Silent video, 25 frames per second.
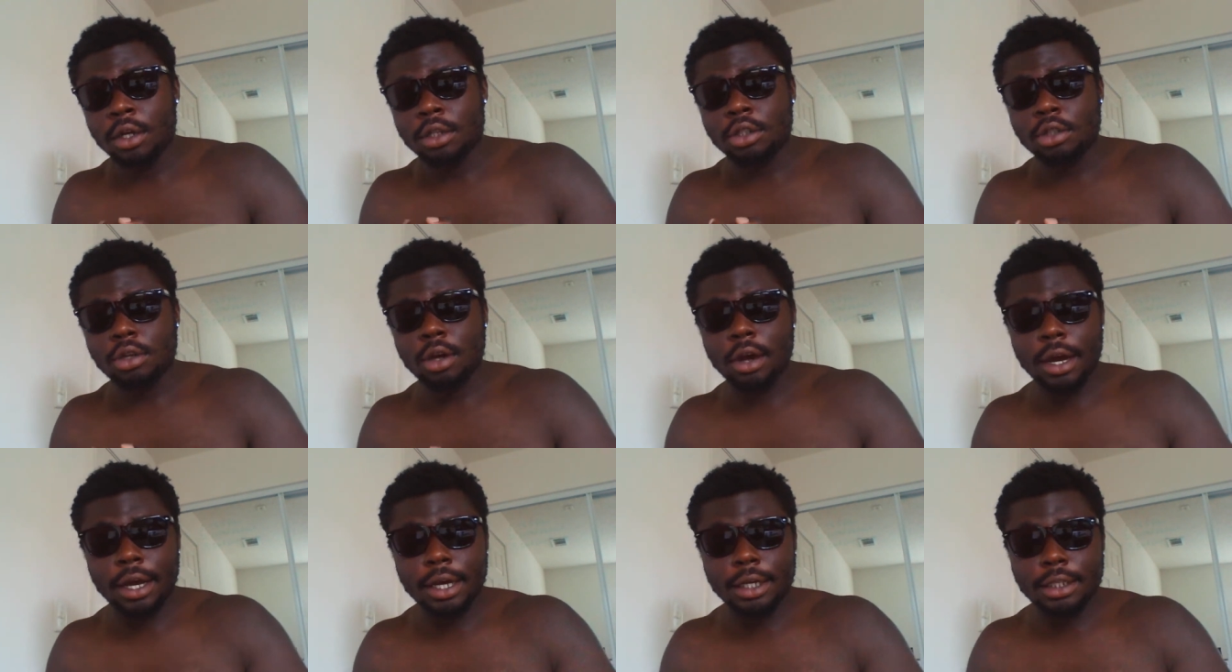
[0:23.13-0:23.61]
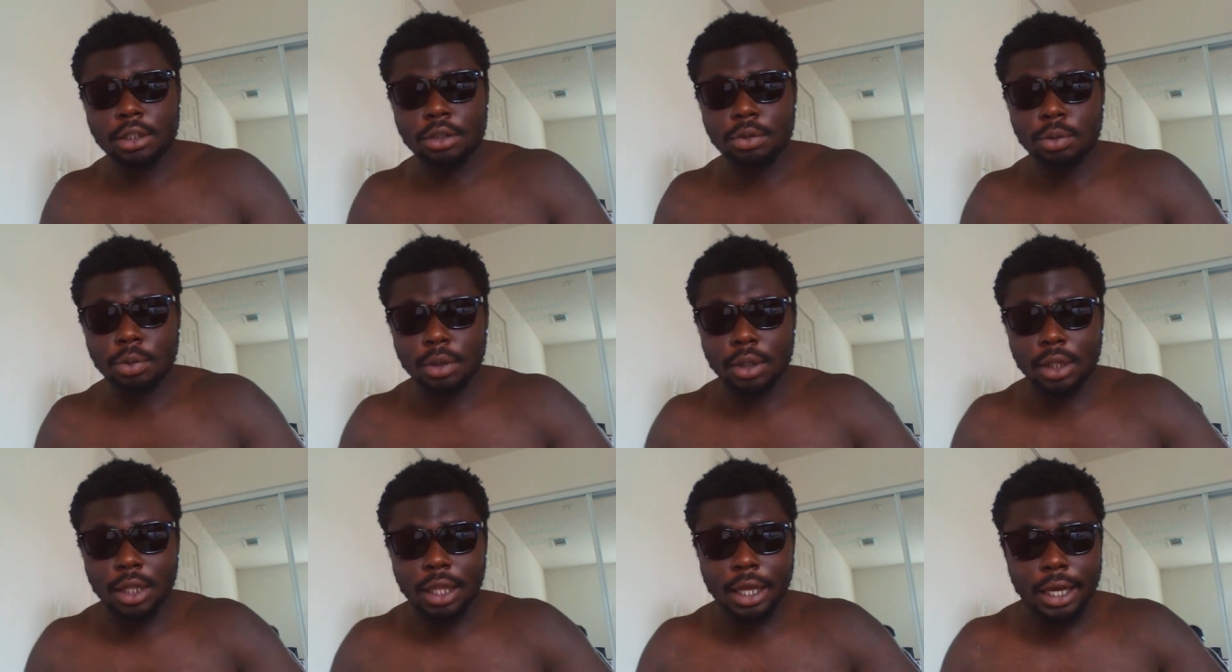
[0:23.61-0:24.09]
trying to
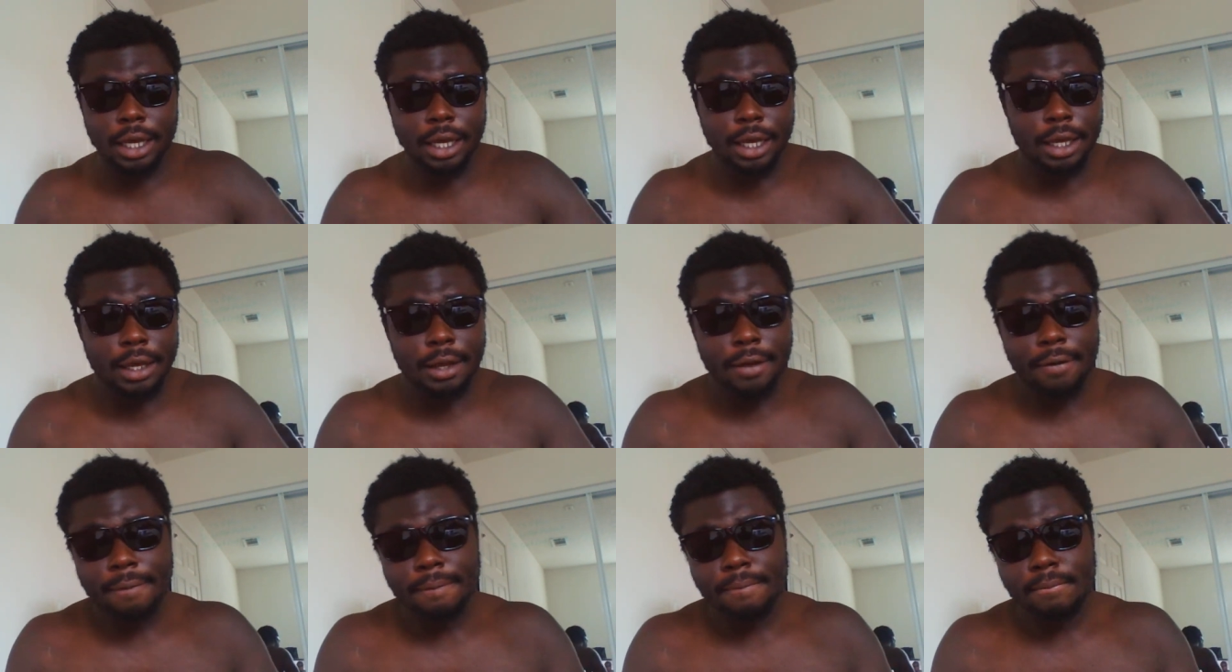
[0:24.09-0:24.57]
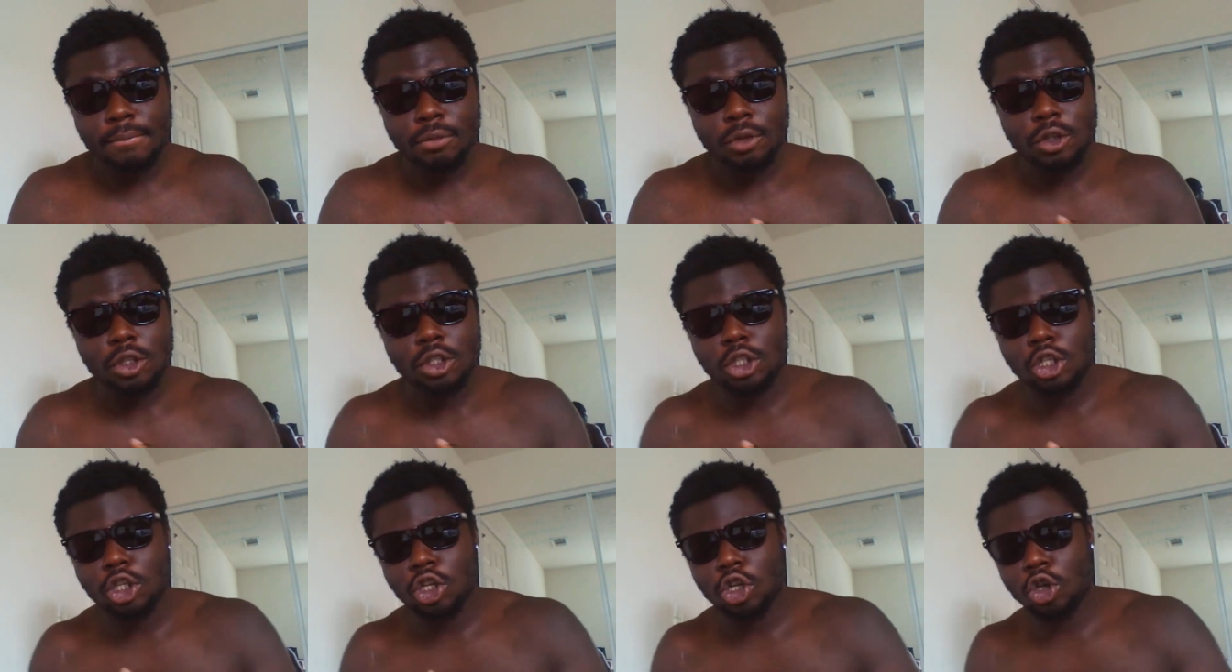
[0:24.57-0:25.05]
relay
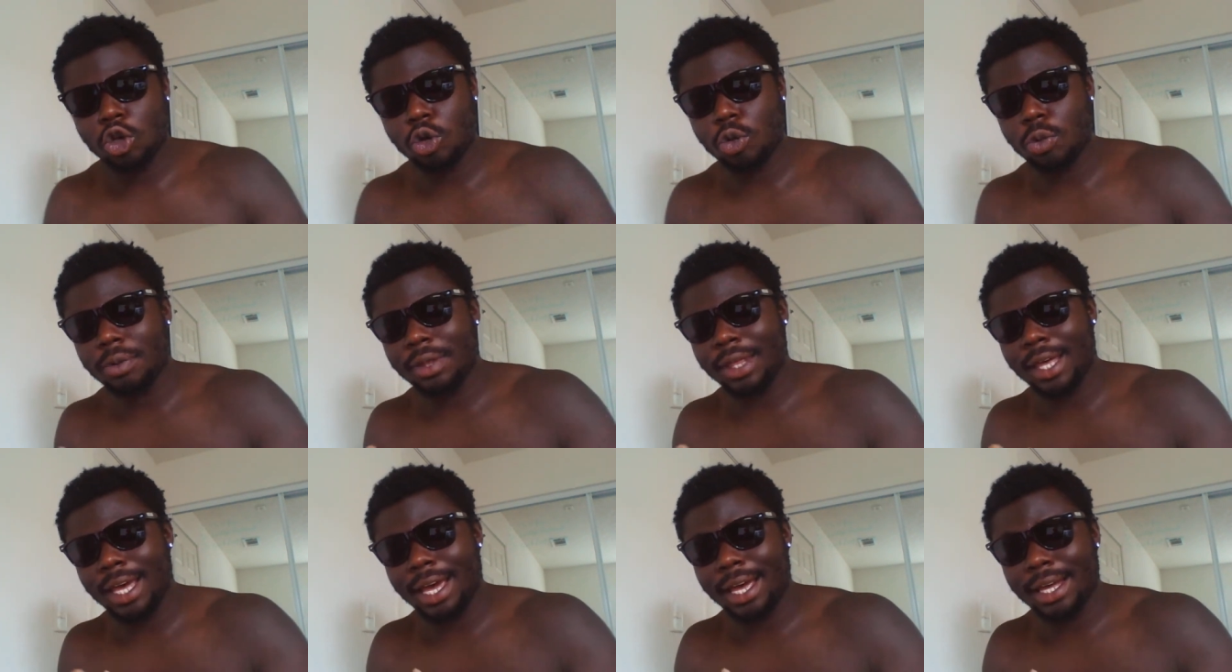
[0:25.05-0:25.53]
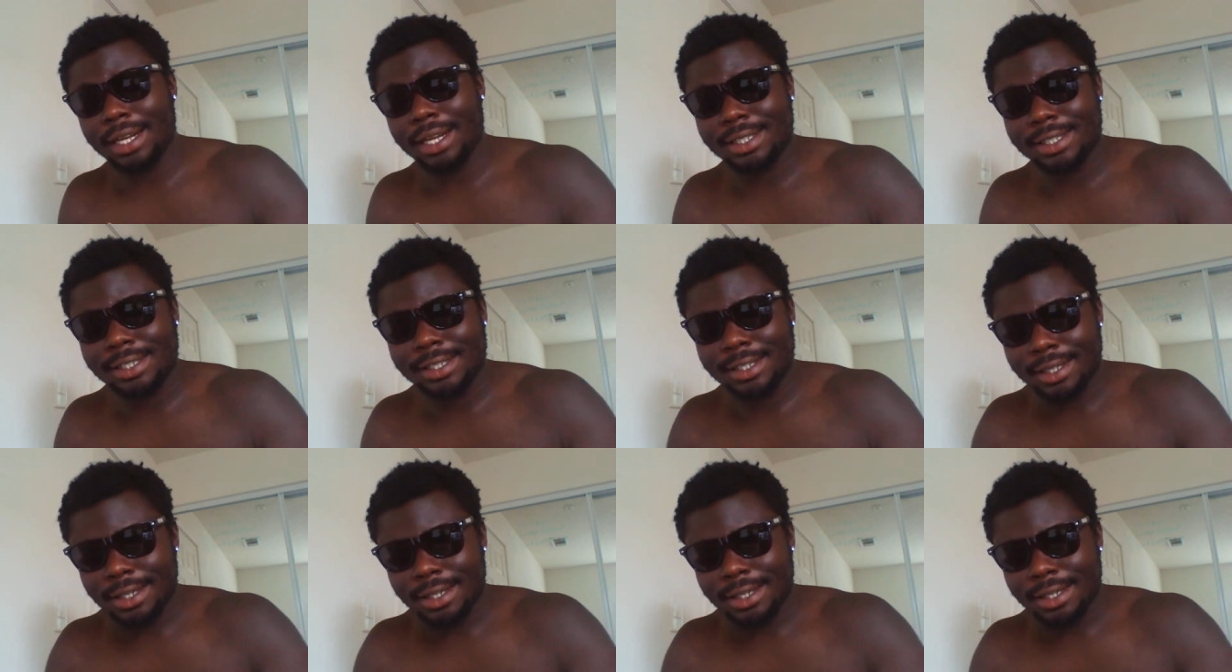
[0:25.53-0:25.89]
to you that